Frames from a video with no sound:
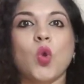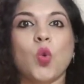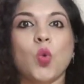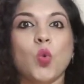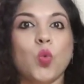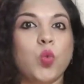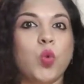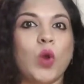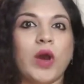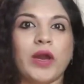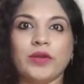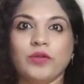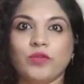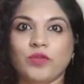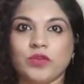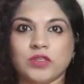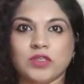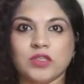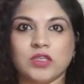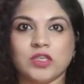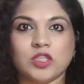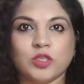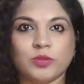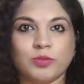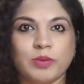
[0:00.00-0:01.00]
one
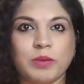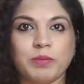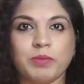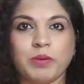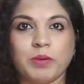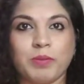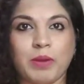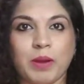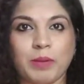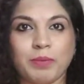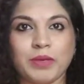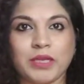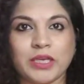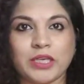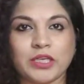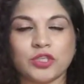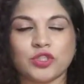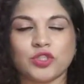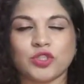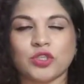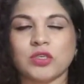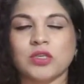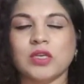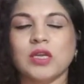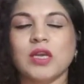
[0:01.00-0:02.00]
research paper
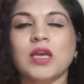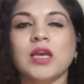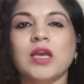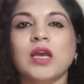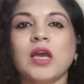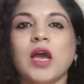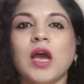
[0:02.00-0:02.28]
publication.